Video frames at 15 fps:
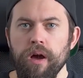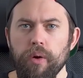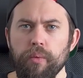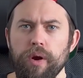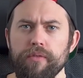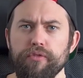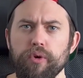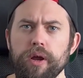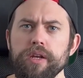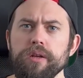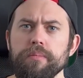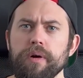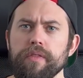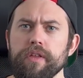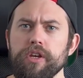A
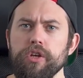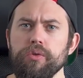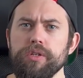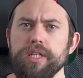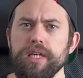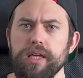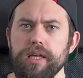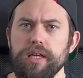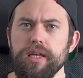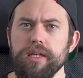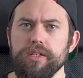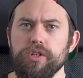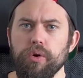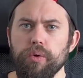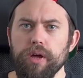referendum on the new
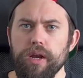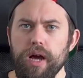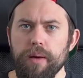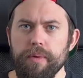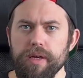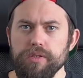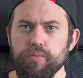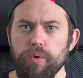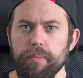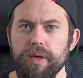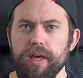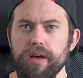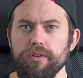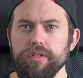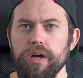TEE tokenomics will
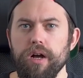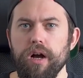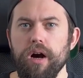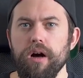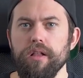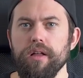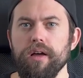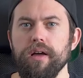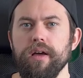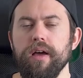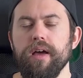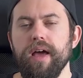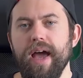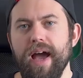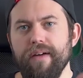be held on Khala
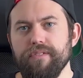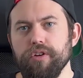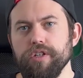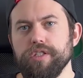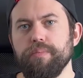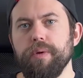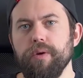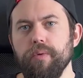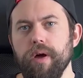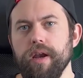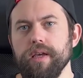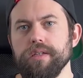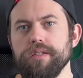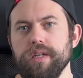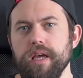after it's been
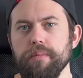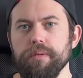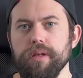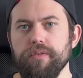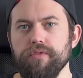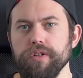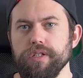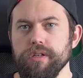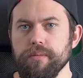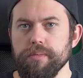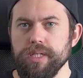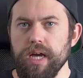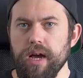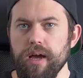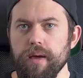running stably for some
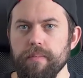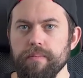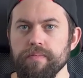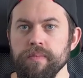time.